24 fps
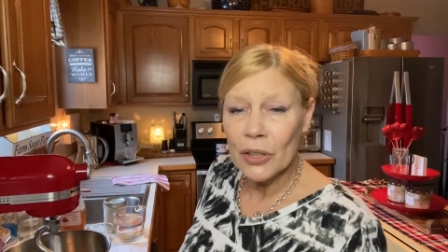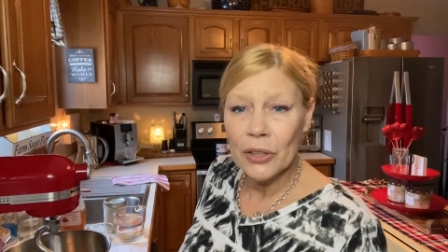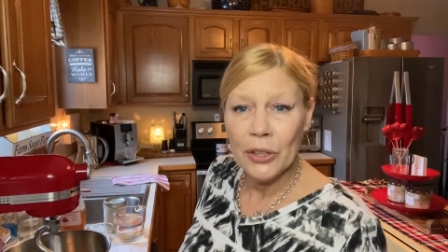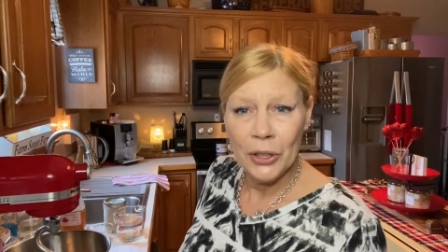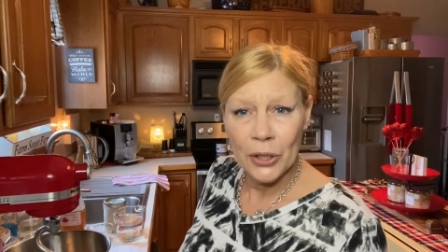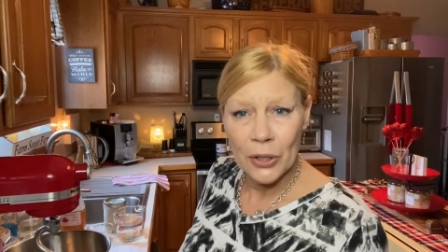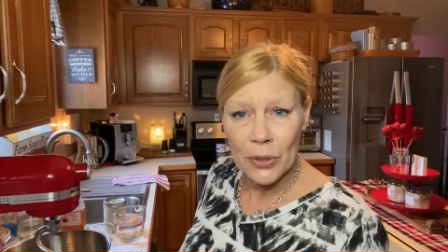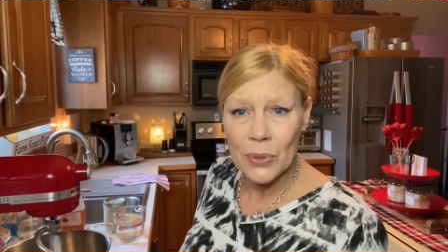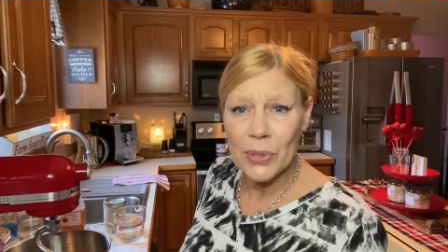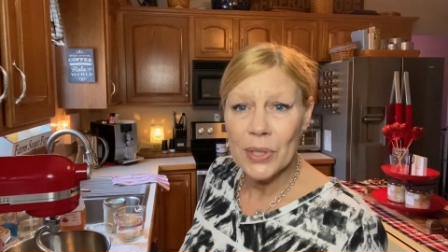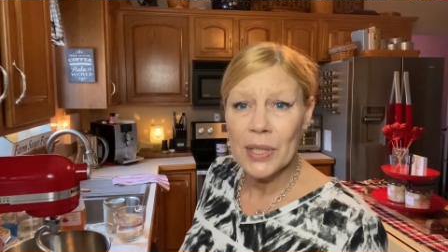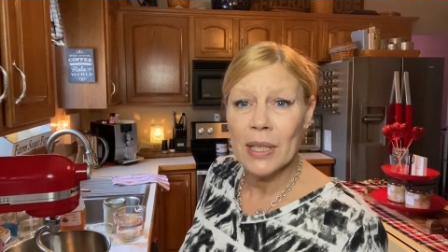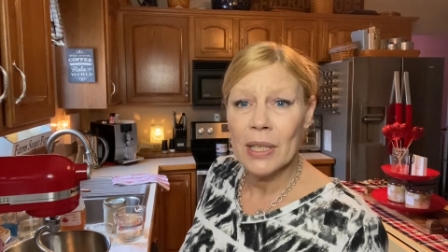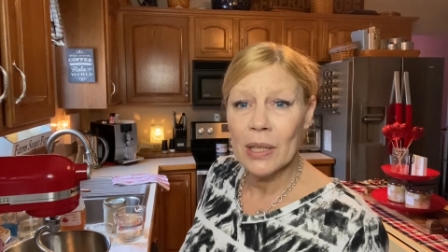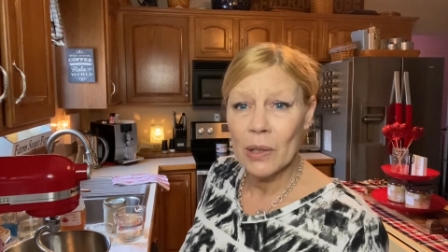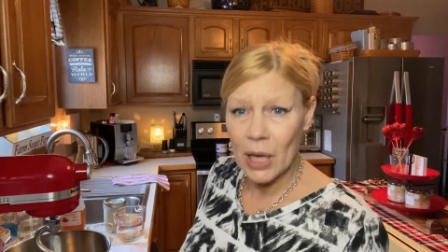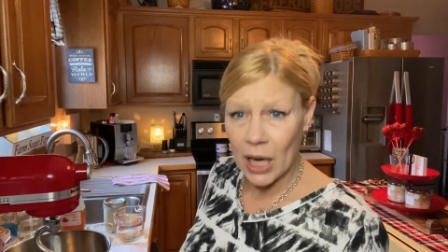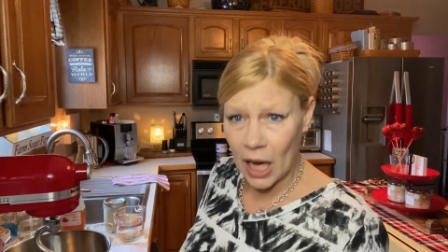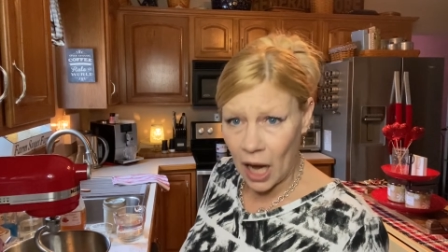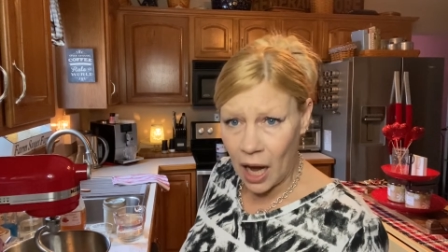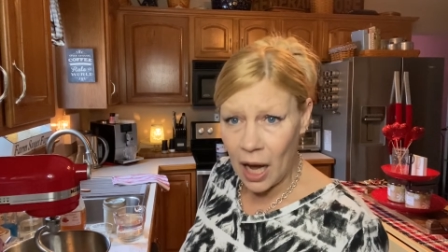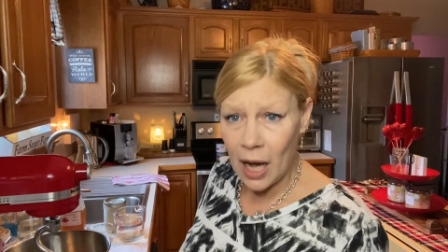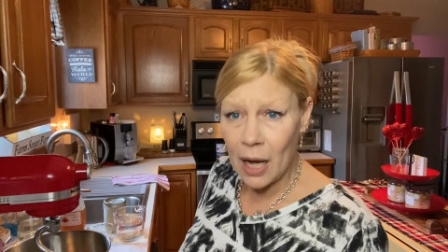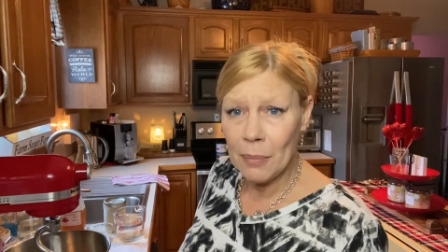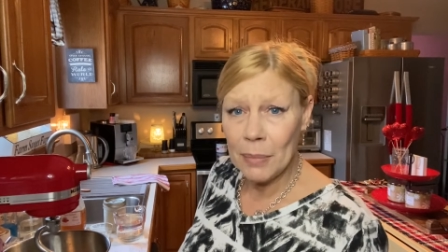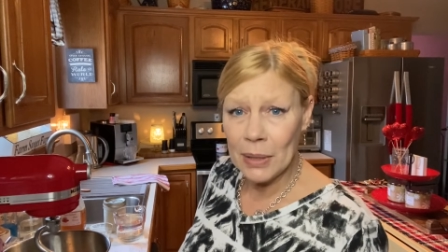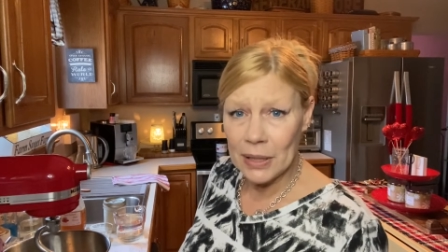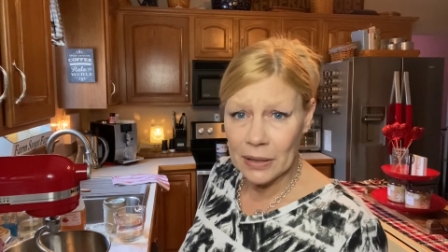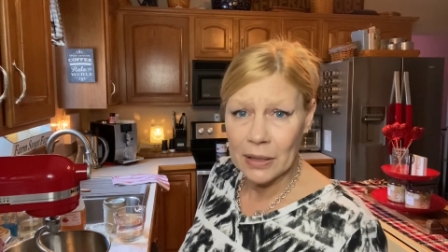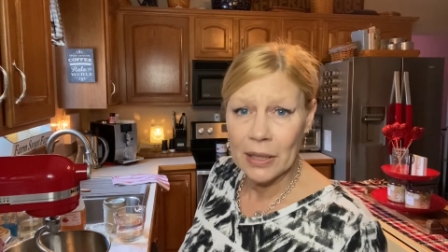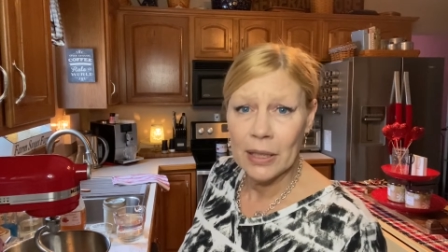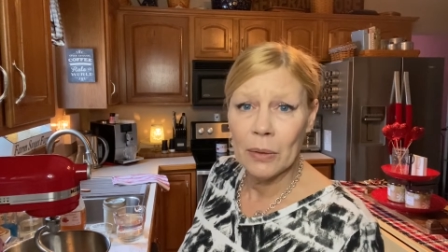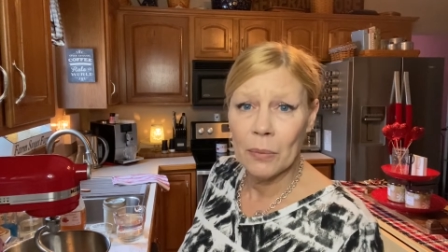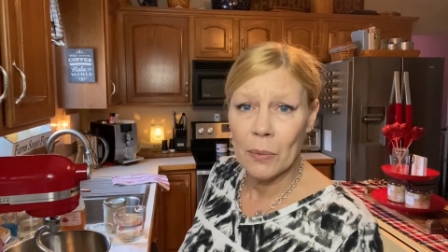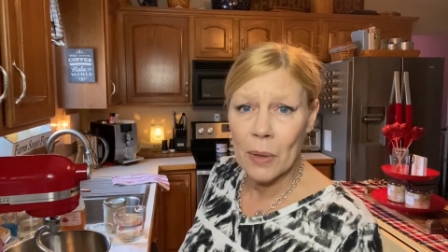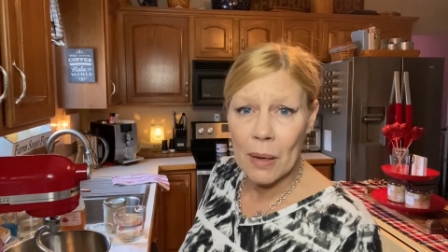using
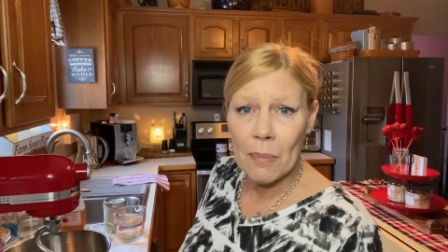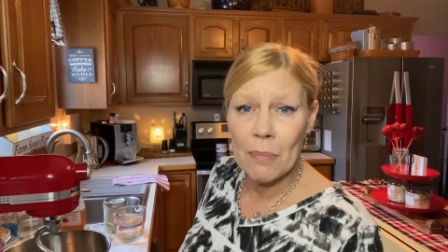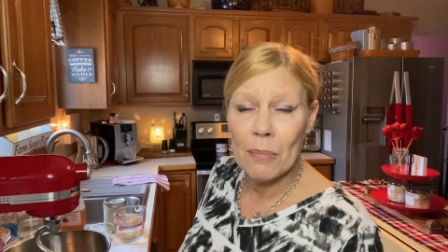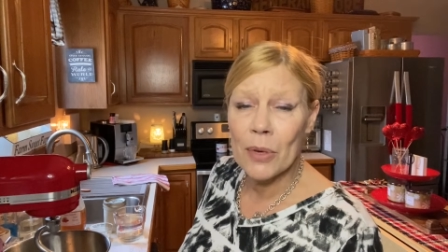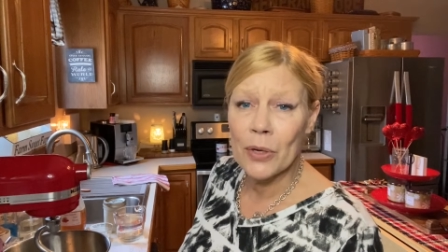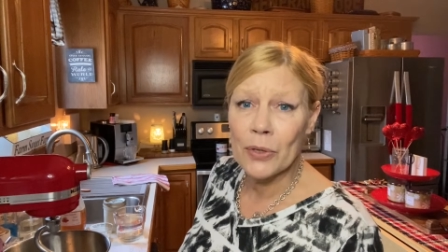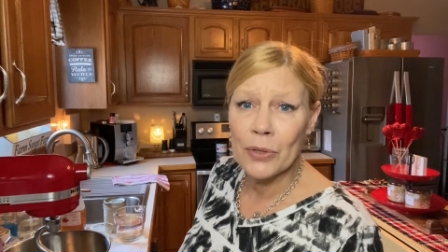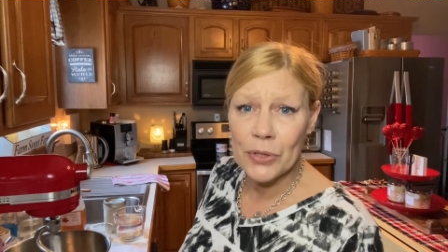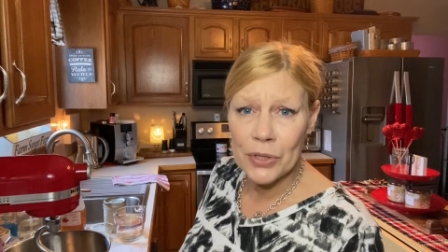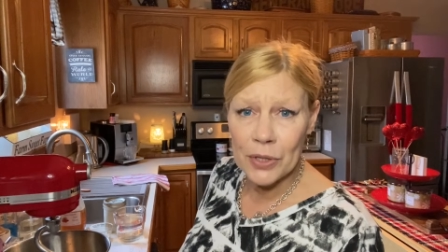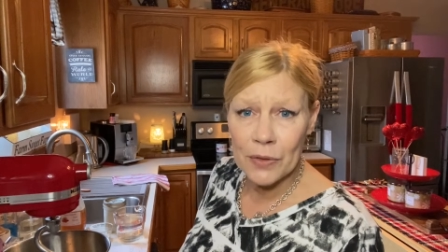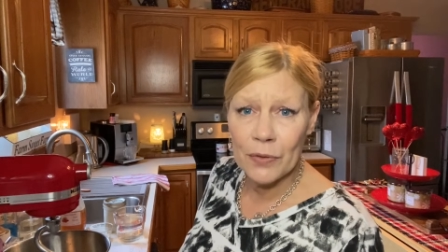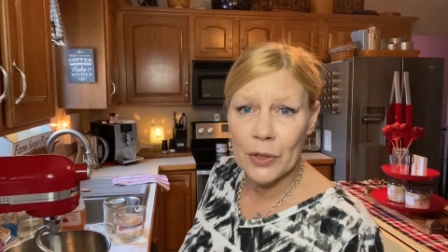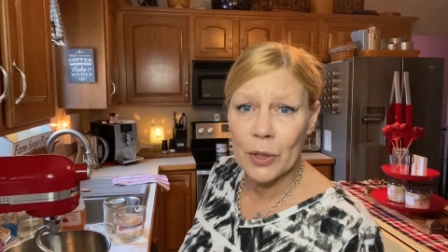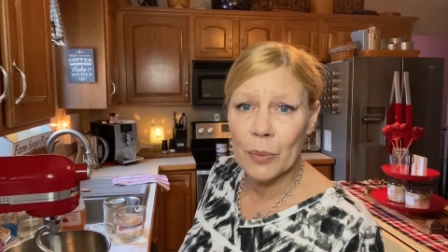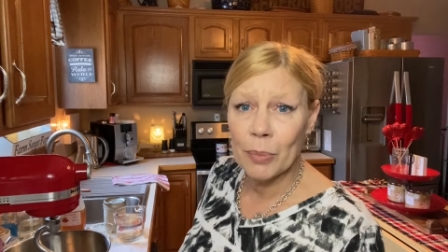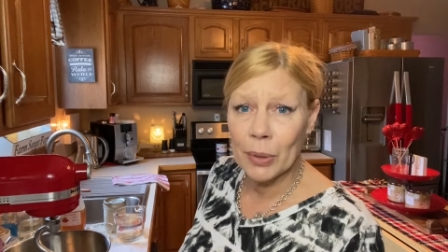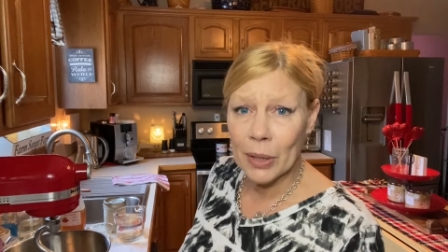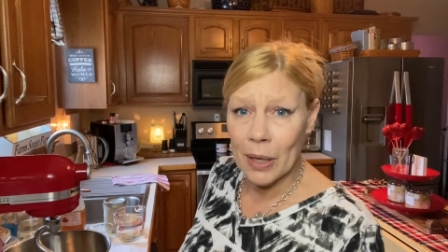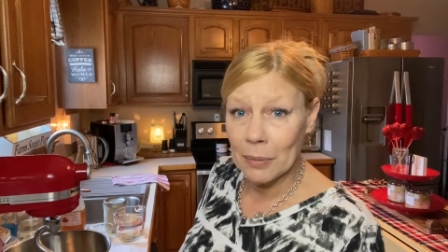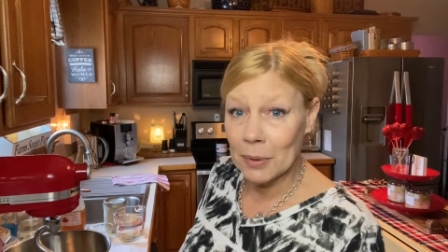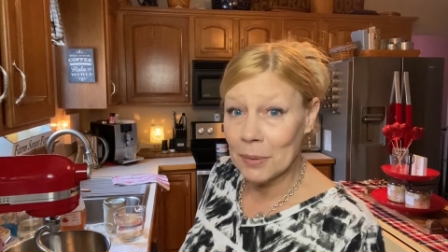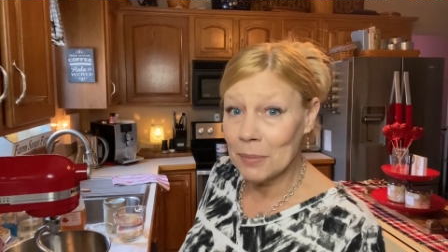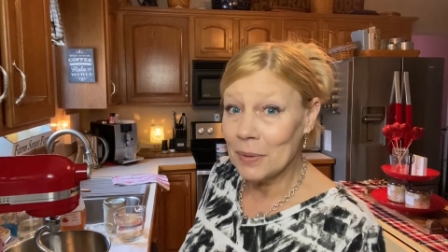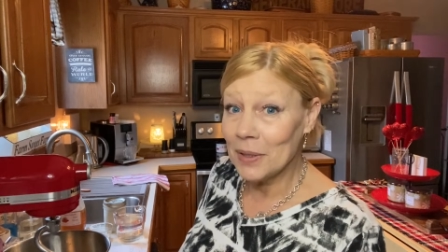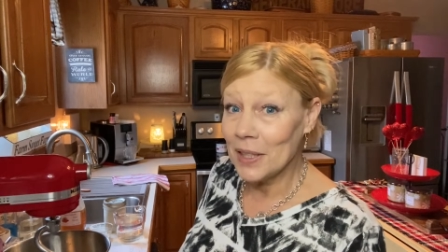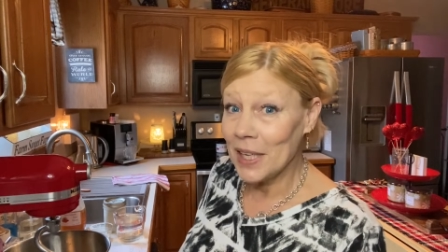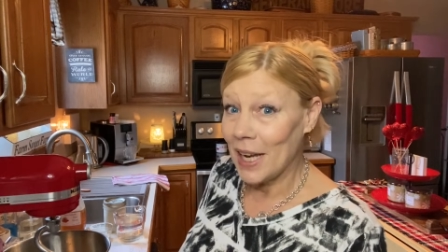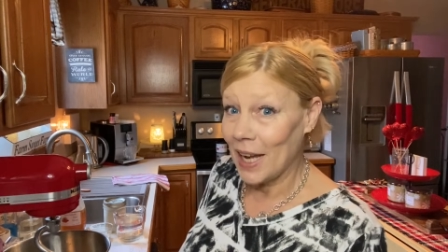commonly what most of you probably